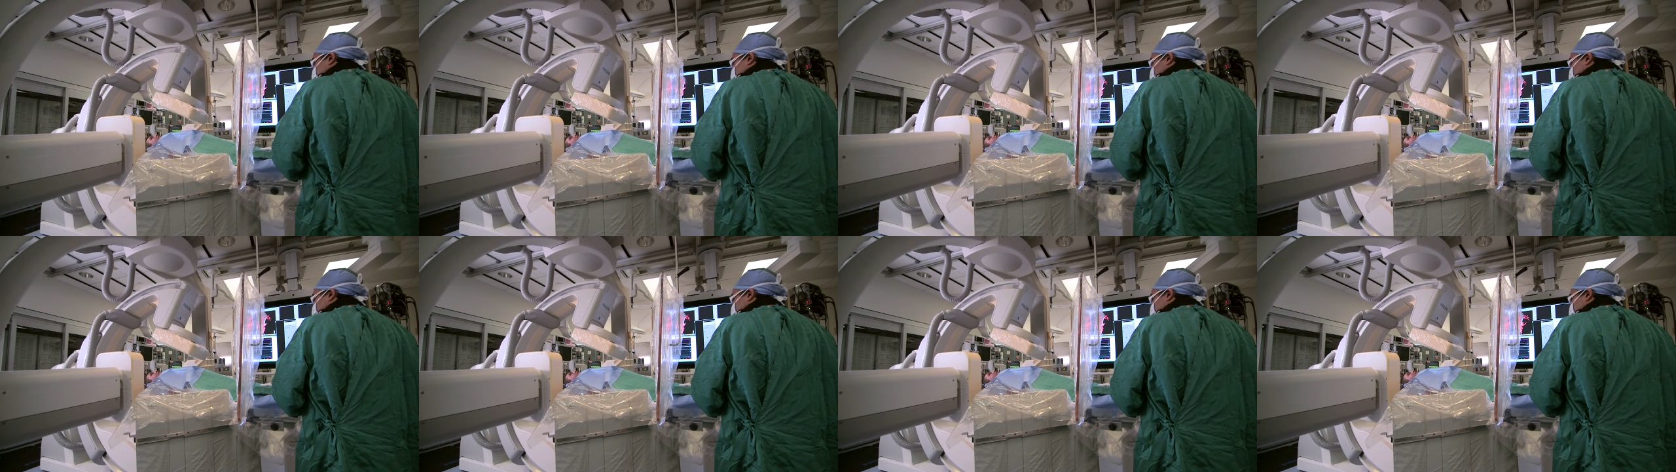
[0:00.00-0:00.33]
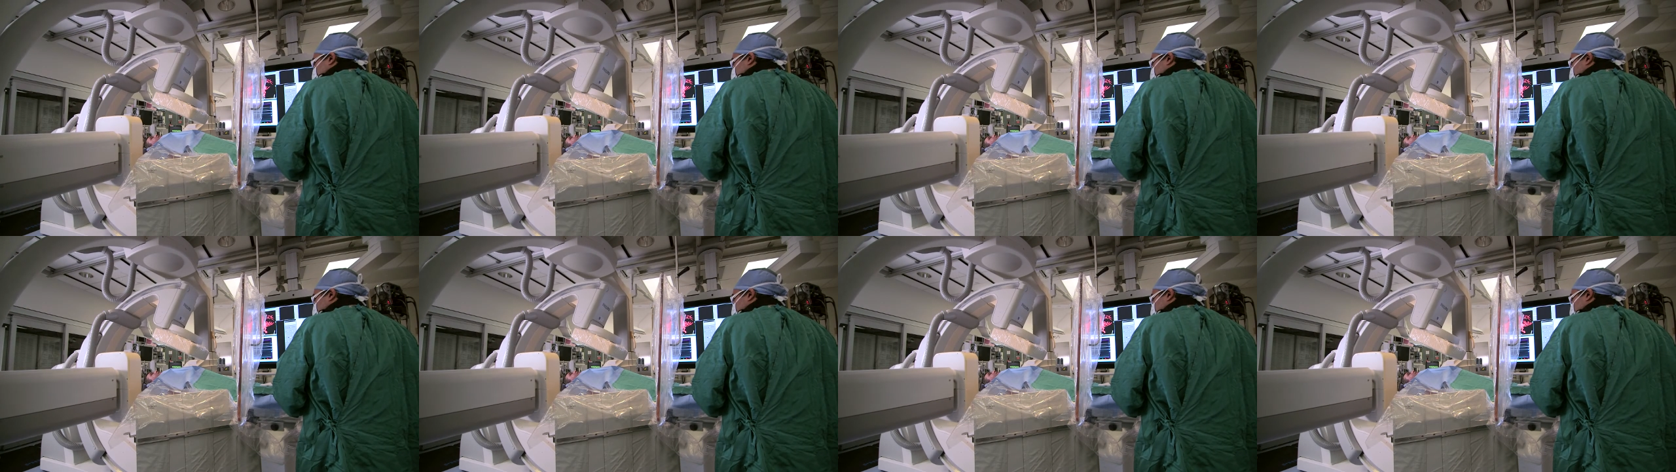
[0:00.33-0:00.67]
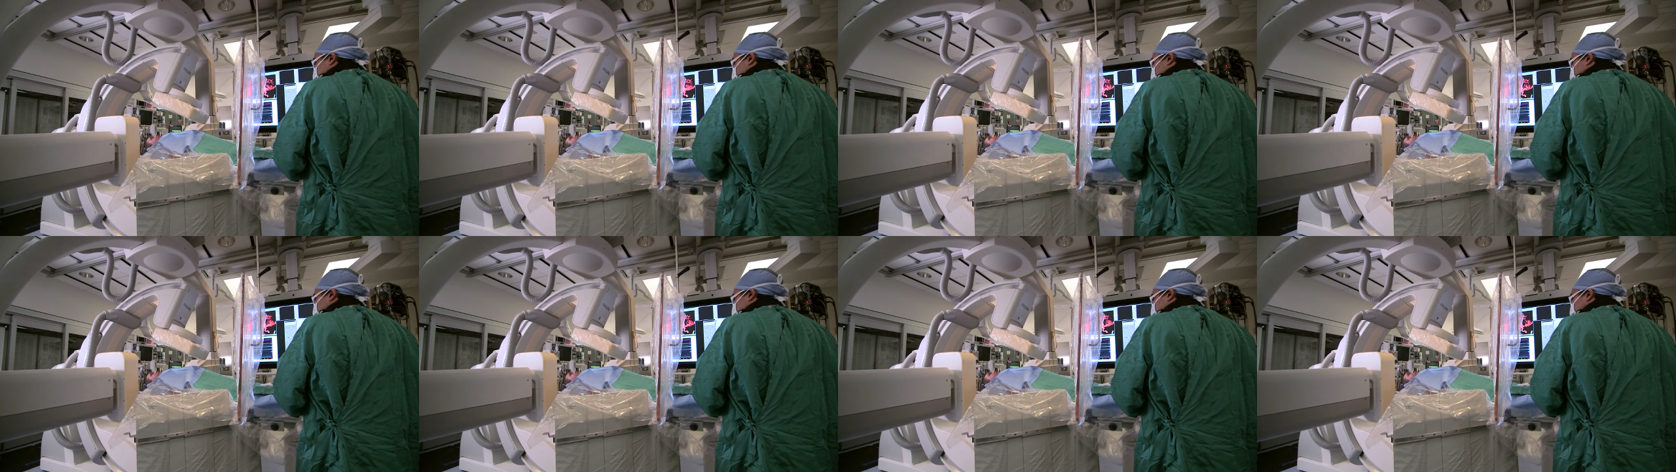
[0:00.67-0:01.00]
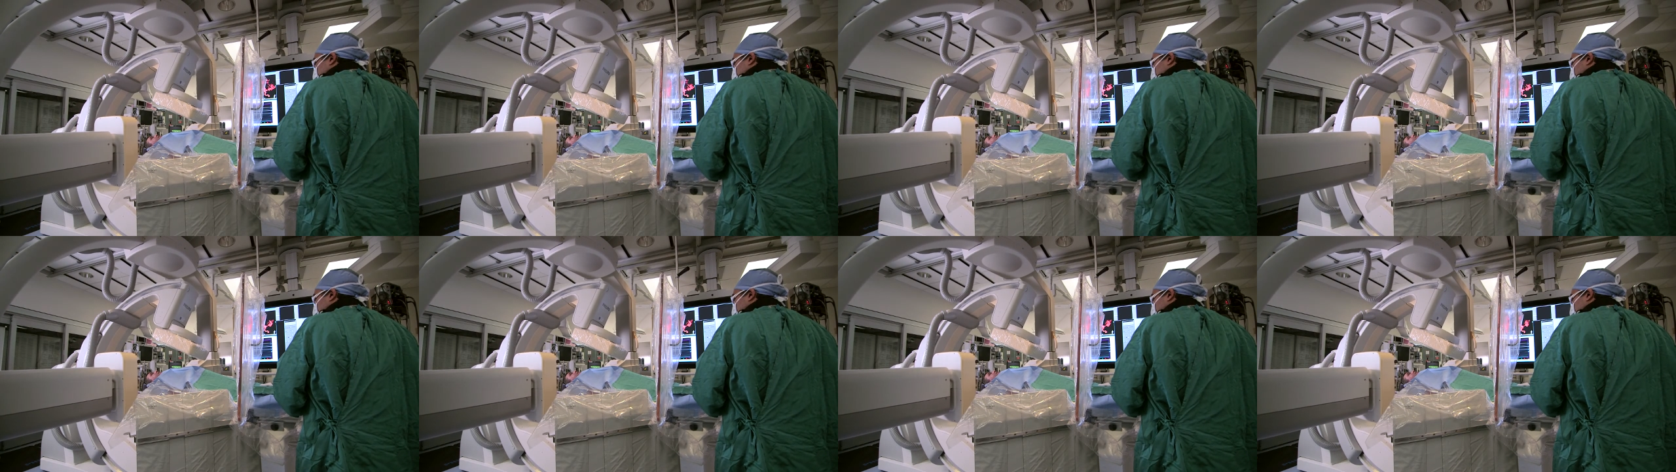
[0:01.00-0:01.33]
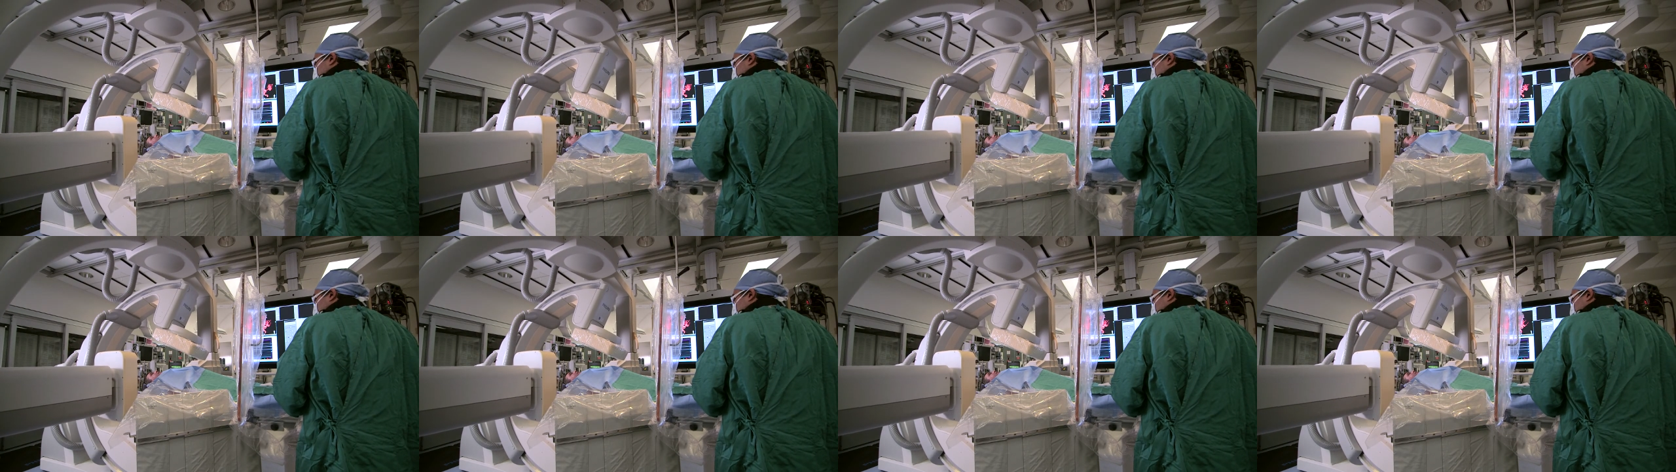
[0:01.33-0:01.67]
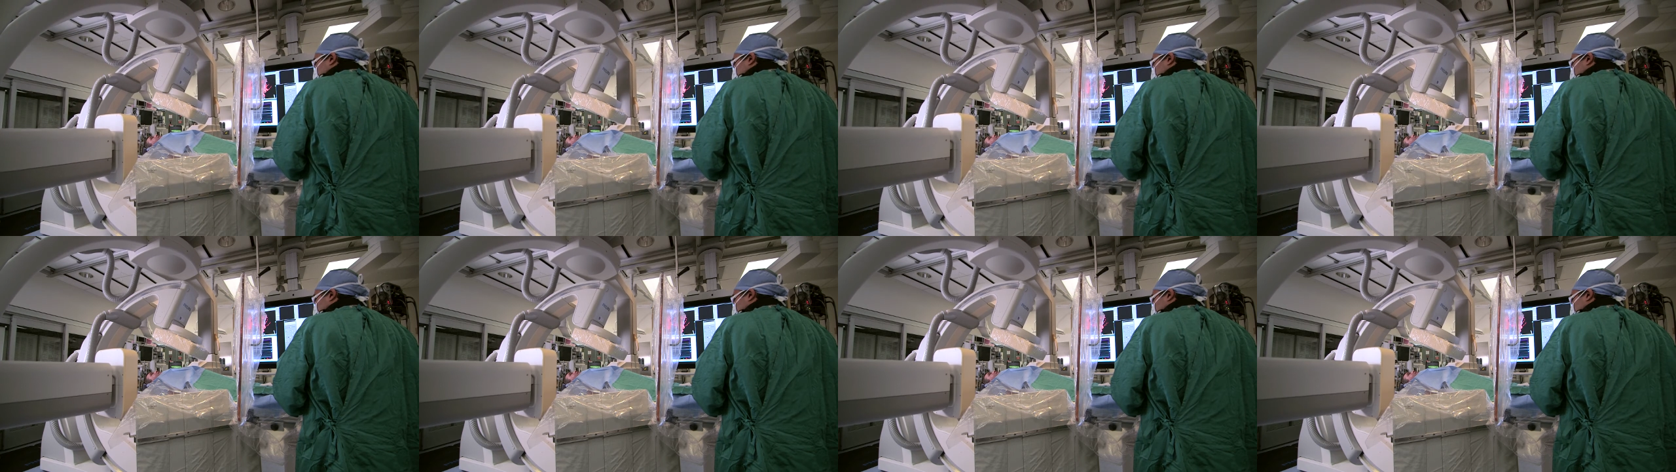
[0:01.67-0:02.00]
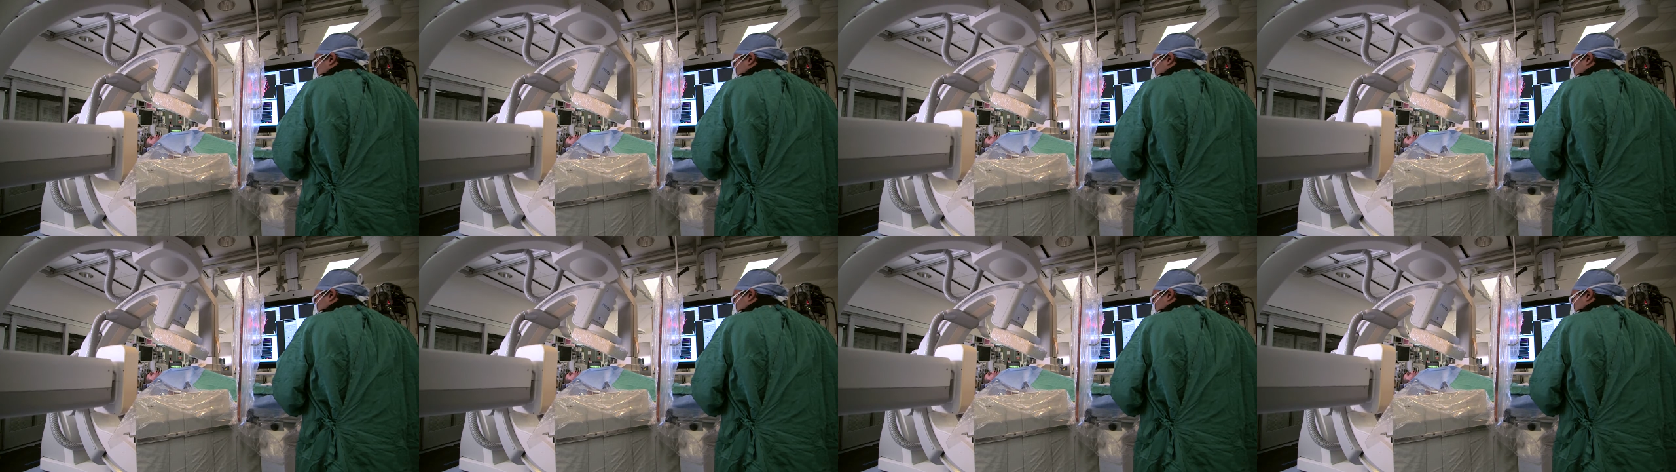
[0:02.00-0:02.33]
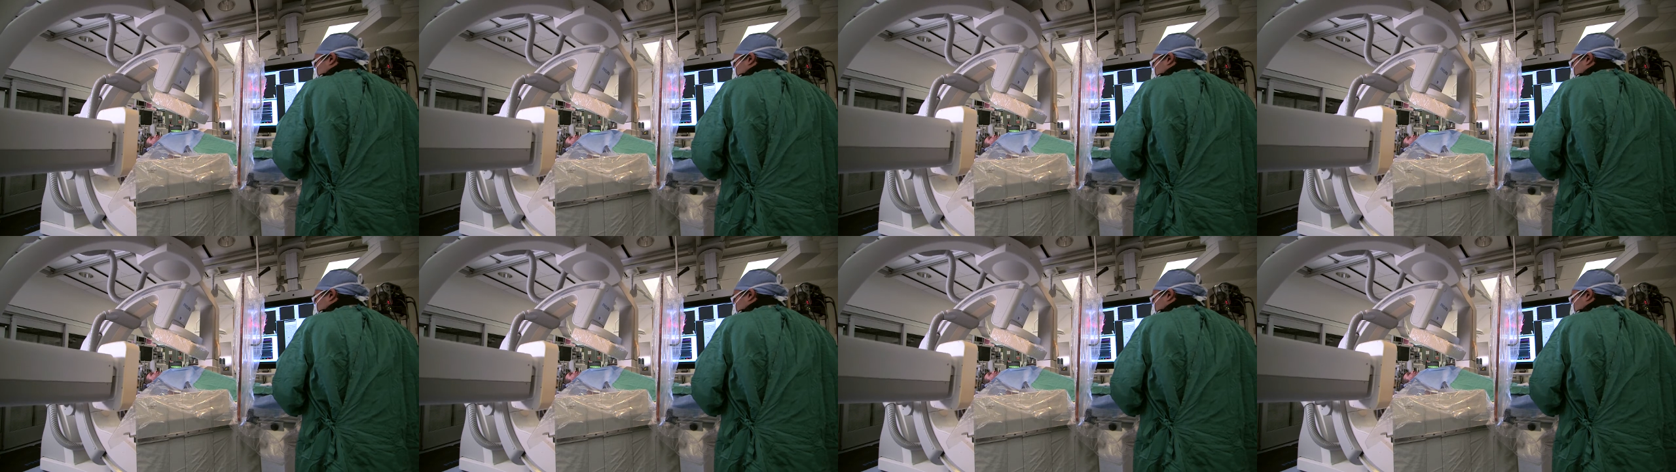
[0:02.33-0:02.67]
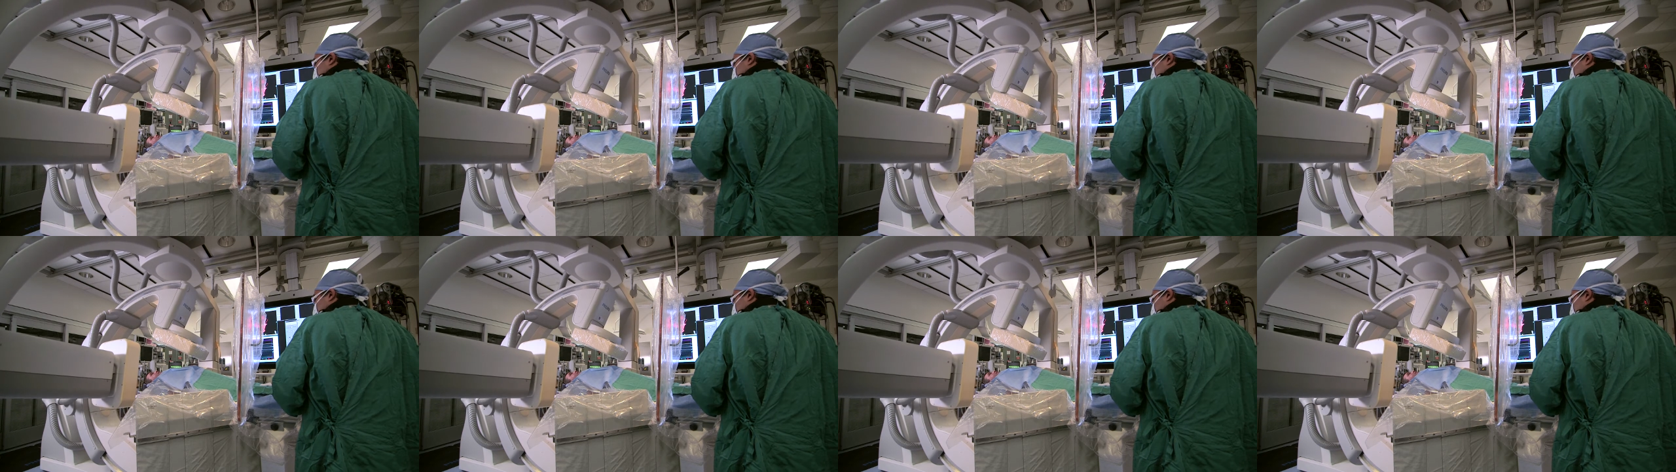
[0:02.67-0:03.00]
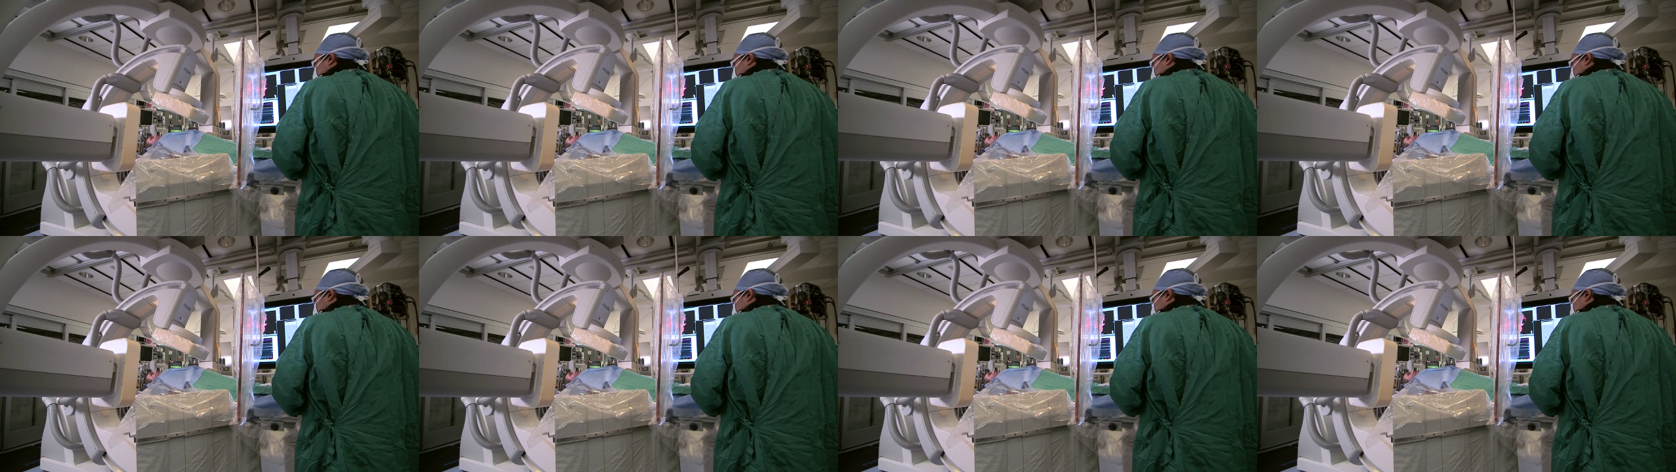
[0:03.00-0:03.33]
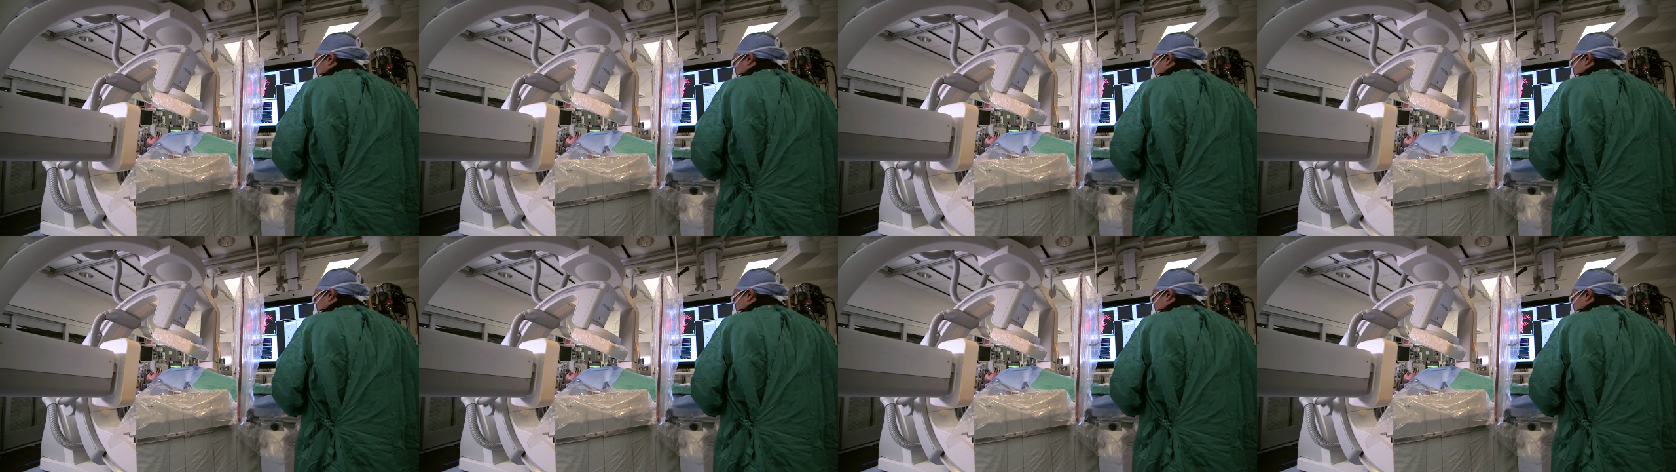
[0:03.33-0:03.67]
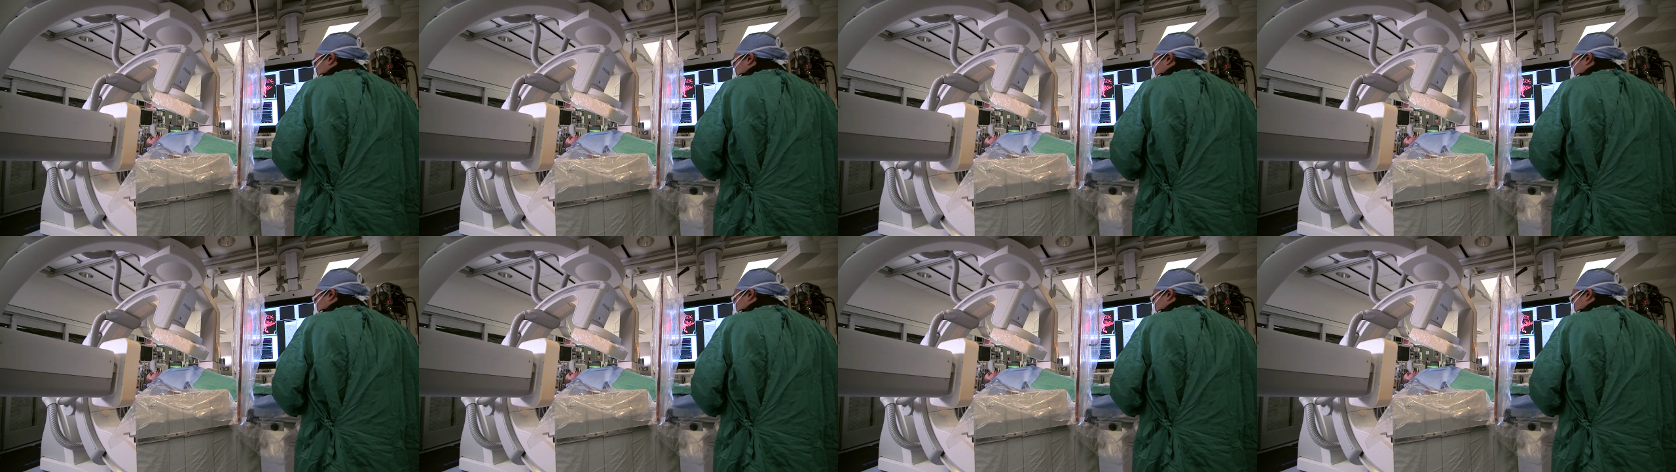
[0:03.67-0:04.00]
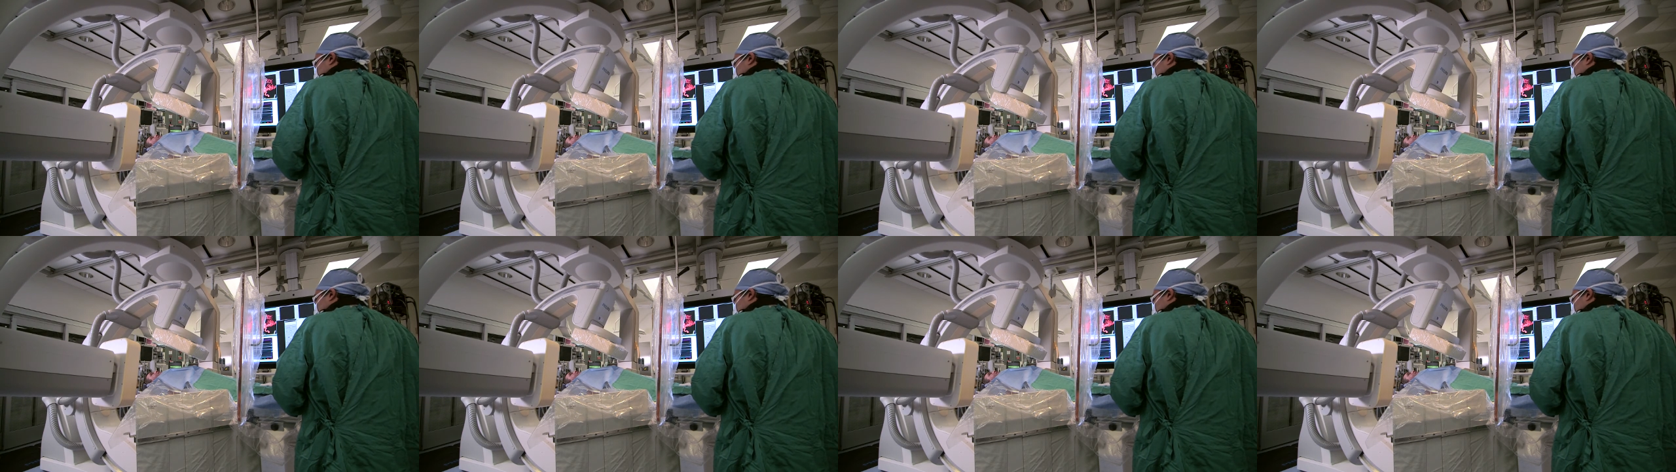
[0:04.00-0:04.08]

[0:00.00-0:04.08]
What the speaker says: No face is visible, so there are no lips to read.